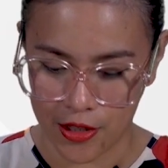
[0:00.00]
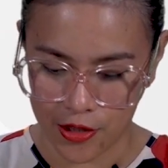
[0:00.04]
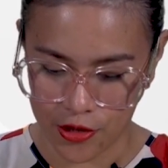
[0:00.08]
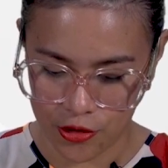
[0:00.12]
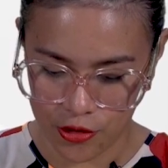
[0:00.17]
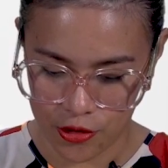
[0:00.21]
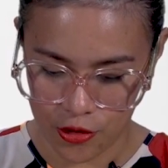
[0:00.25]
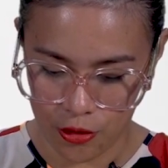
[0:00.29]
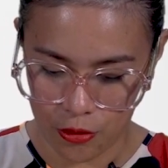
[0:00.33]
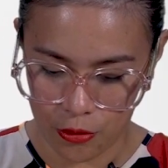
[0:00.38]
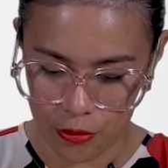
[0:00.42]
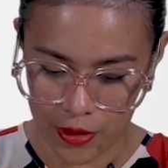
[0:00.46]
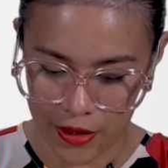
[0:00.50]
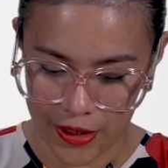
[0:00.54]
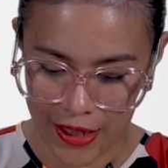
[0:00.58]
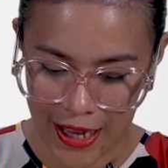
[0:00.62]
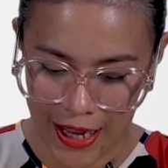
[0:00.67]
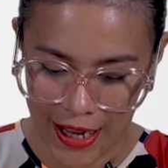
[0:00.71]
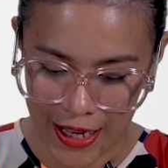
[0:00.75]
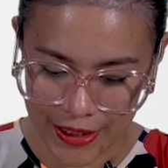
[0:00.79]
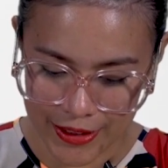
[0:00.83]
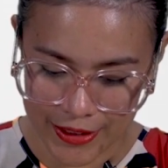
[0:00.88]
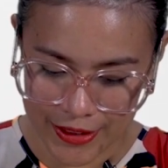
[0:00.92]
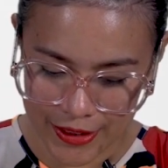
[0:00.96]
So we'll
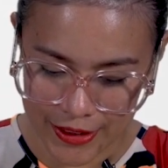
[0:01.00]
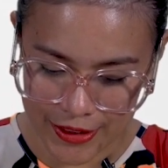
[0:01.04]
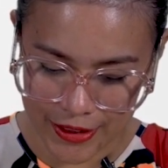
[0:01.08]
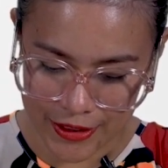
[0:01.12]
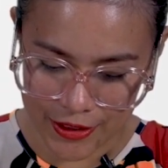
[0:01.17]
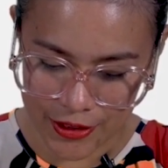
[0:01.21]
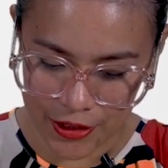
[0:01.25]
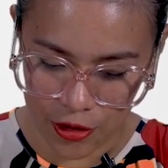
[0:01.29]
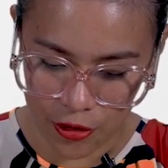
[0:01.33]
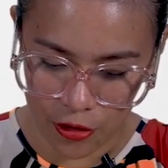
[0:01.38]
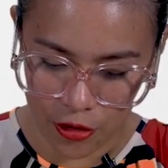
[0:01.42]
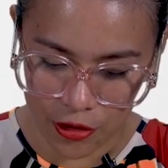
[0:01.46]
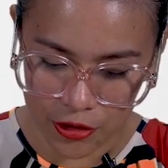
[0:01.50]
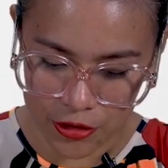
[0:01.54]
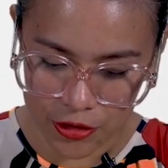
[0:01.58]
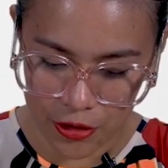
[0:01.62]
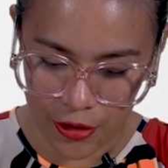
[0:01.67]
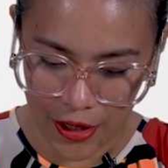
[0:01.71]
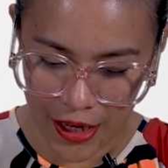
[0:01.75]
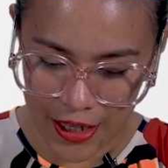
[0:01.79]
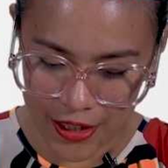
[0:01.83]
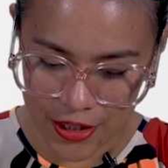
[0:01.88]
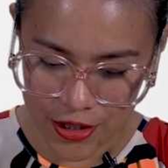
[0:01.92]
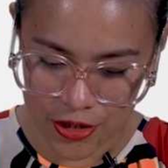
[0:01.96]
add the call
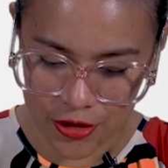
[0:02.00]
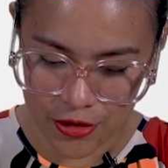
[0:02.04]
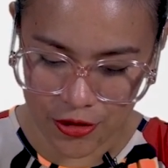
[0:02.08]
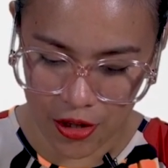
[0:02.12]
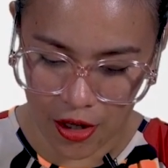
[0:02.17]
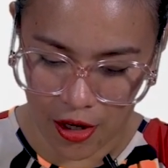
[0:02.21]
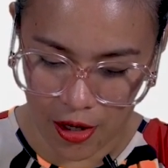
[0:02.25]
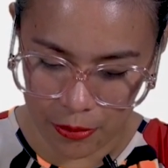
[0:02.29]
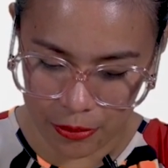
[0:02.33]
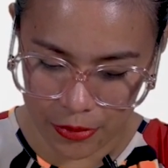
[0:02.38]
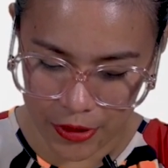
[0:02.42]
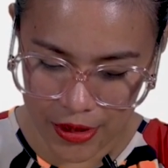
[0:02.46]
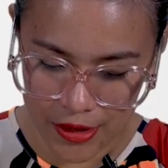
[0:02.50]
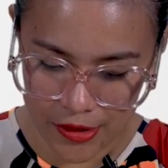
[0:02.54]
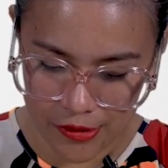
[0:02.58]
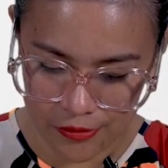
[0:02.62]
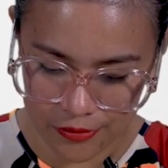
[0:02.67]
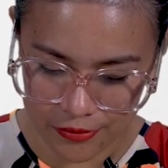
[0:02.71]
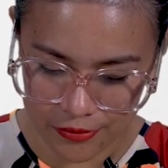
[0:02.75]
to action copy.